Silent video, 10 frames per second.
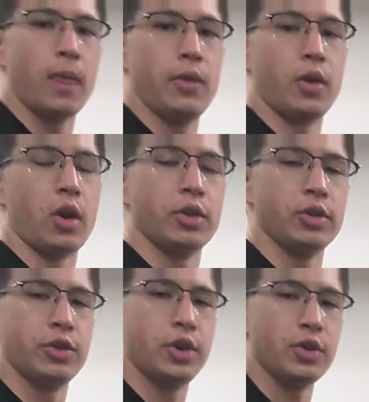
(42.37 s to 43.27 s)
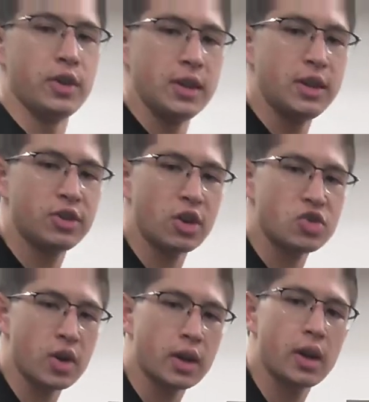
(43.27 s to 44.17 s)
they're on during the
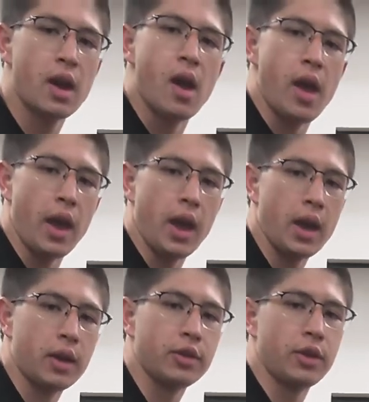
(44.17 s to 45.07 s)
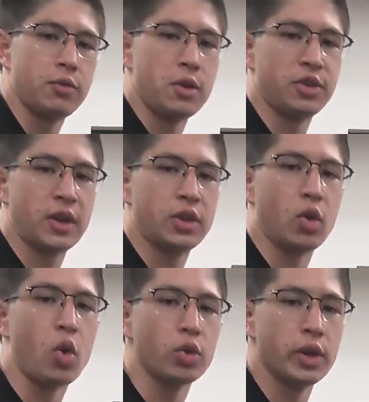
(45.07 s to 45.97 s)
eccentric, and if we decide to
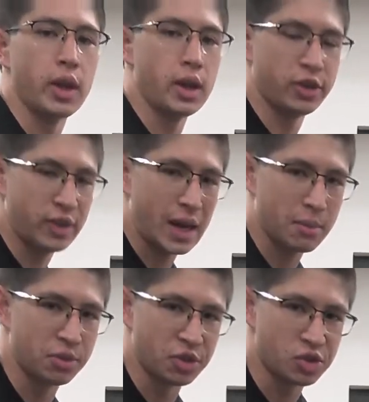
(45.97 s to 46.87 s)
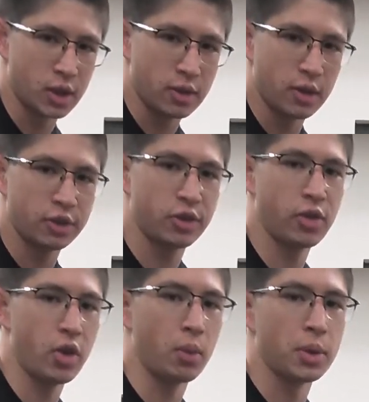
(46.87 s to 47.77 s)
hold it in a static position like this,
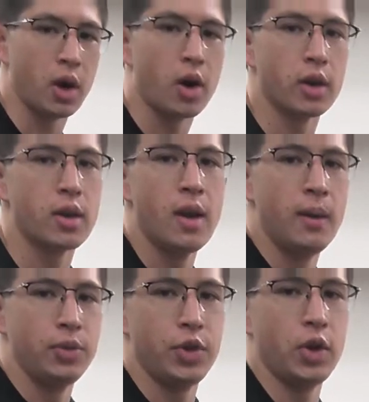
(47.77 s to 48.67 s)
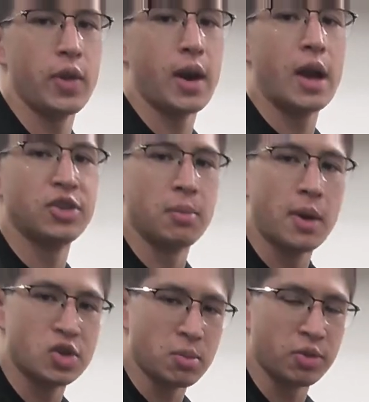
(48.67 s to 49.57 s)
they'll be on during that
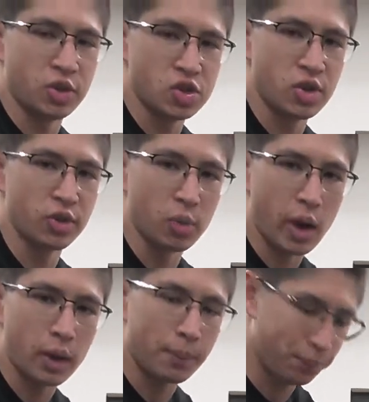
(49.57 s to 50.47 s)
isometric position as well.